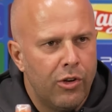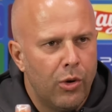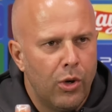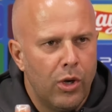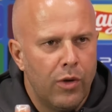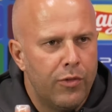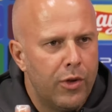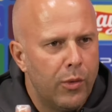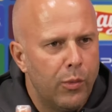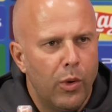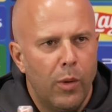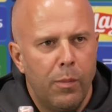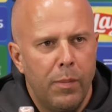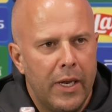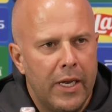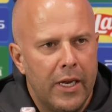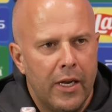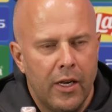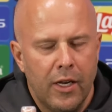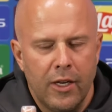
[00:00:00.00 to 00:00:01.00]
all of them will
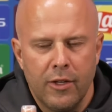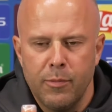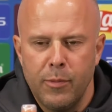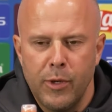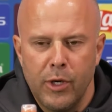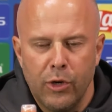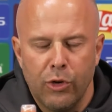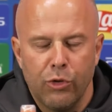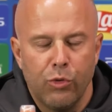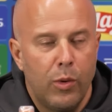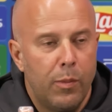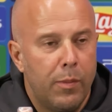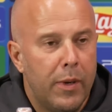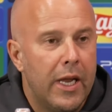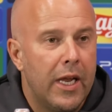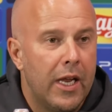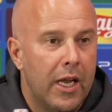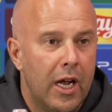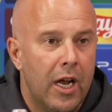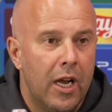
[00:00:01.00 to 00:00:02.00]
play a lot because we
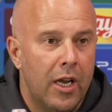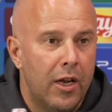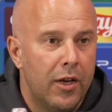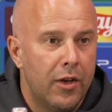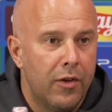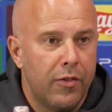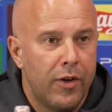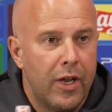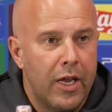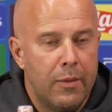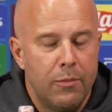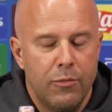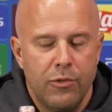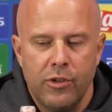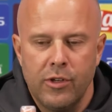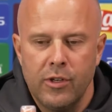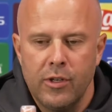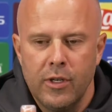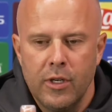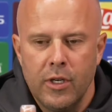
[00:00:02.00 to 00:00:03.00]
play a lot of
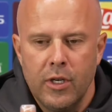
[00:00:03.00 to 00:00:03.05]
games.